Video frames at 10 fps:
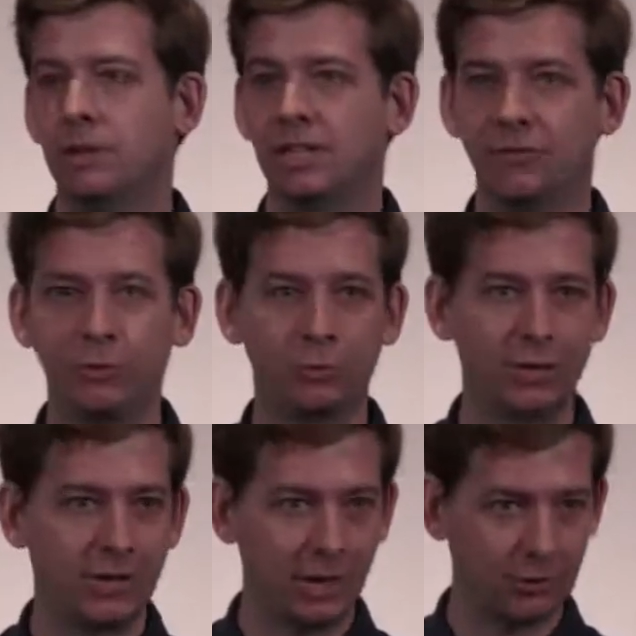If you
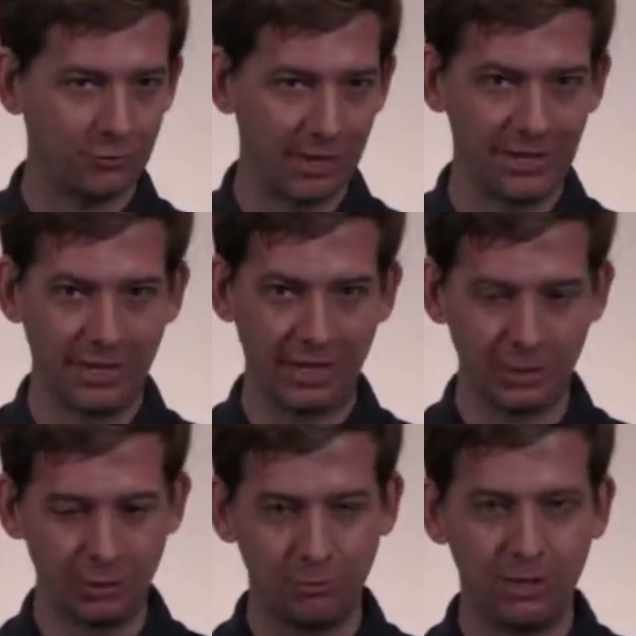printed out the finding aid,
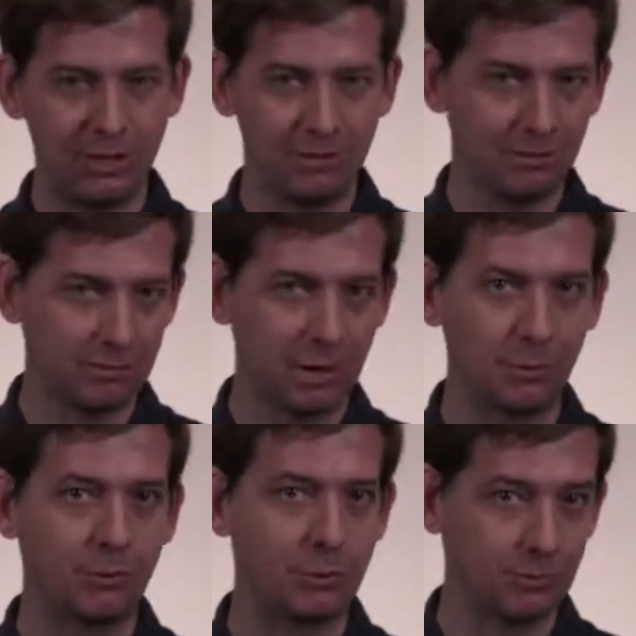it'd be probably
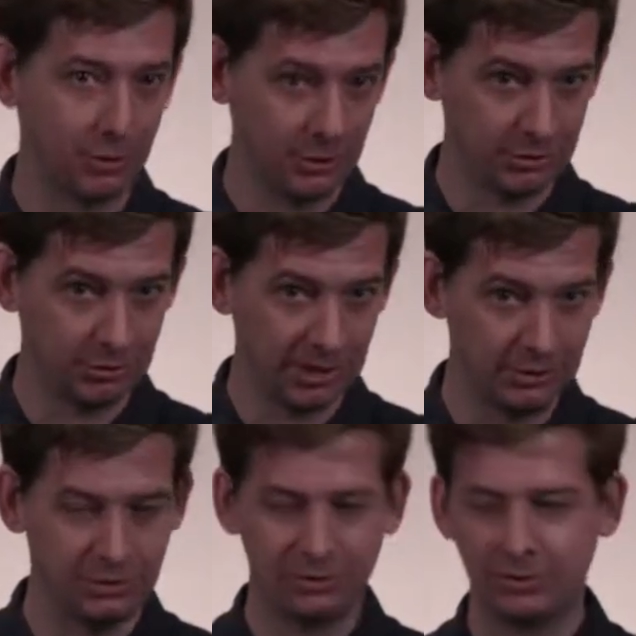300 or 400
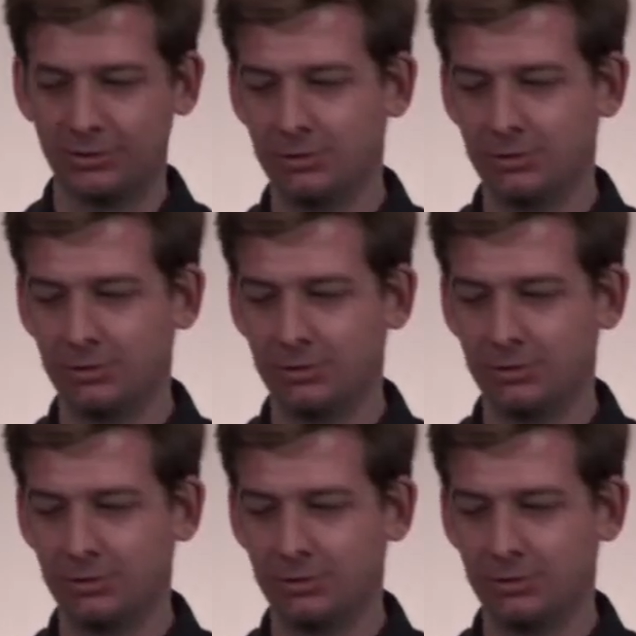pages.